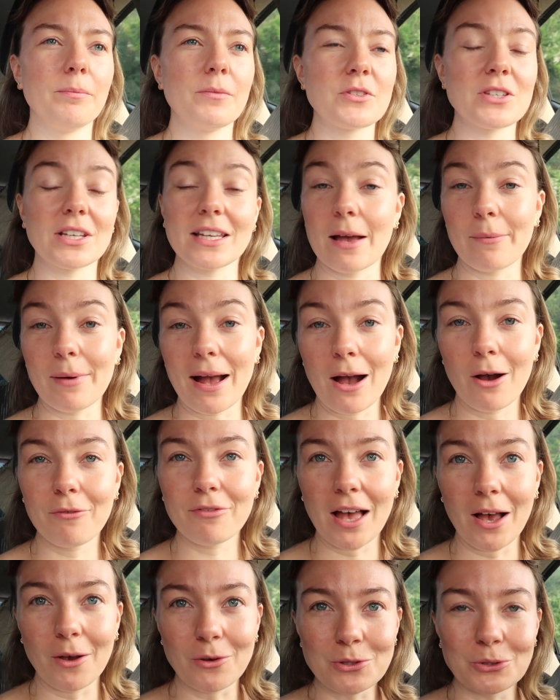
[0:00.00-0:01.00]
So yeah, we're out of
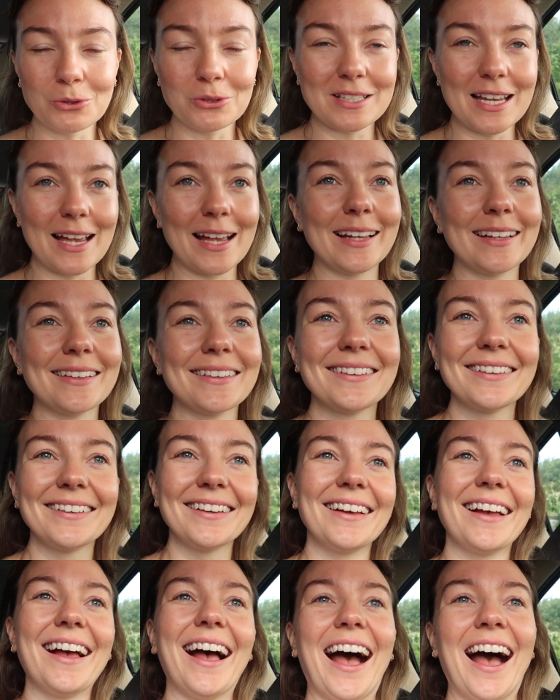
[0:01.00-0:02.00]
the house all day
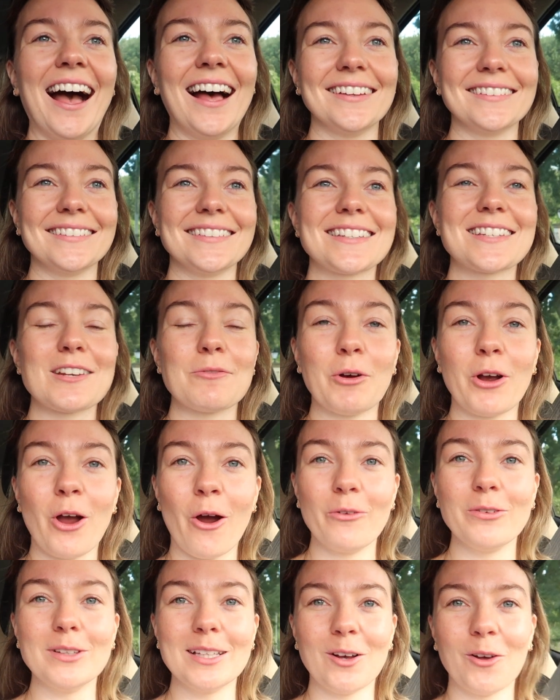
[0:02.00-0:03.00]
and we're
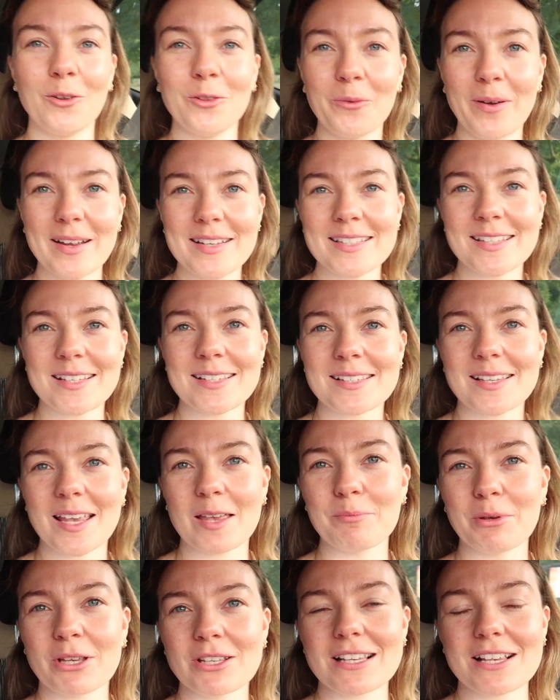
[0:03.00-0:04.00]
currently on the way to the
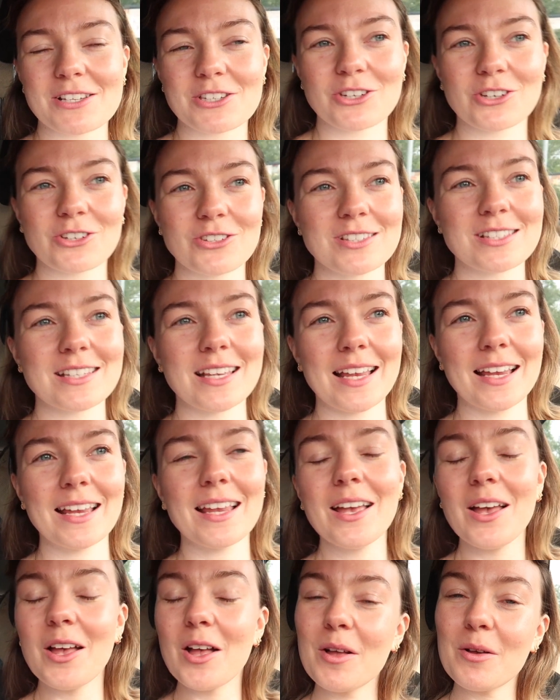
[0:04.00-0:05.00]
skip because, as you can see,
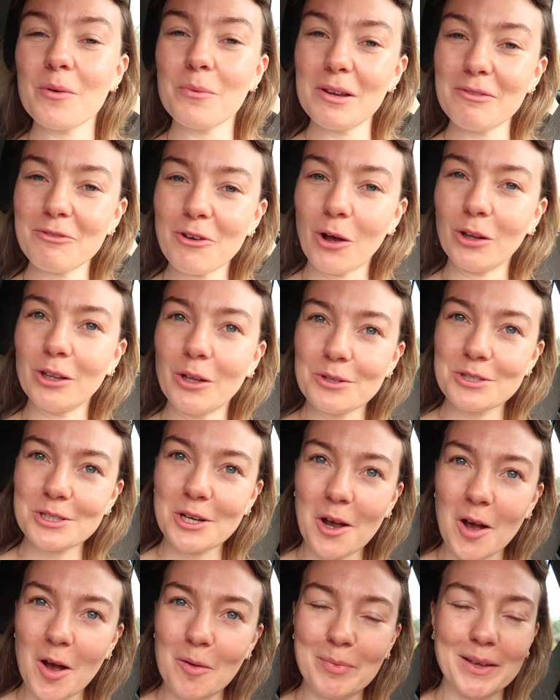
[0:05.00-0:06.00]
we've got loads of
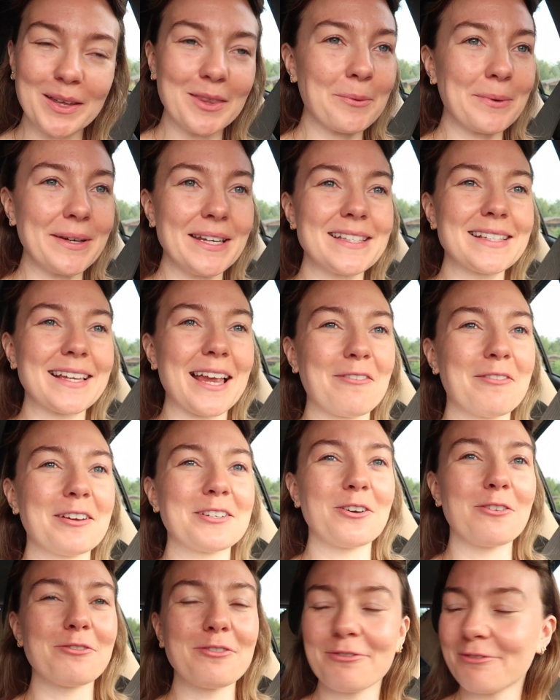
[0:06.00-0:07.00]
carpet that we need to get
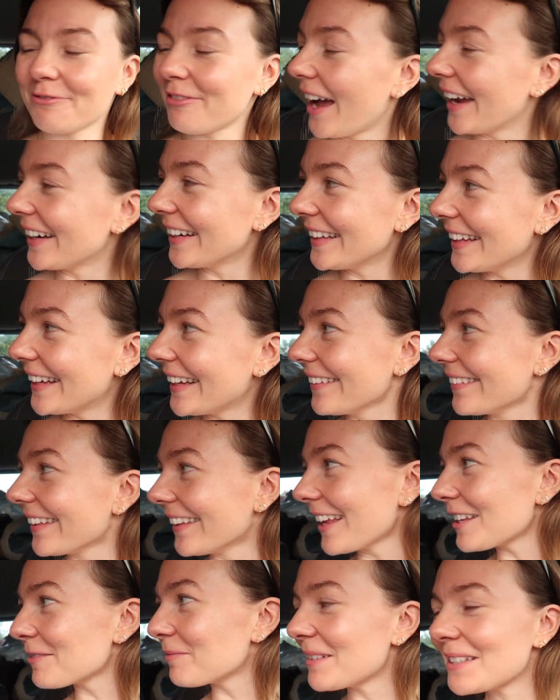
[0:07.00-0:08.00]
rid of. Finally, the
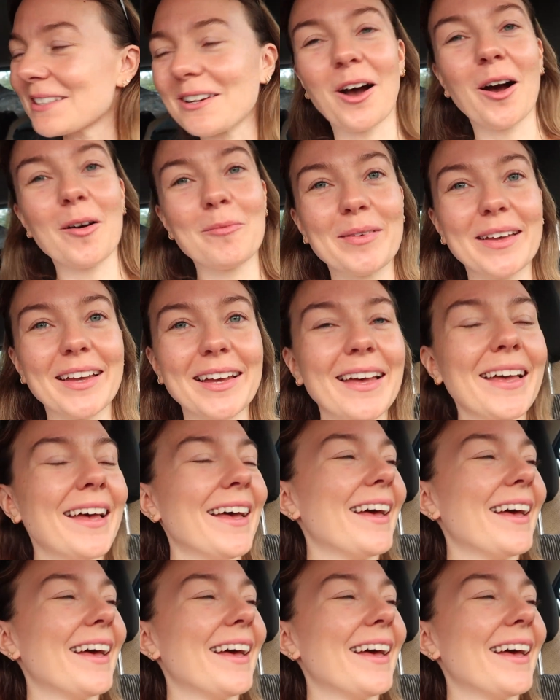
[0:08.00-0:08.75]
last bit's carpet.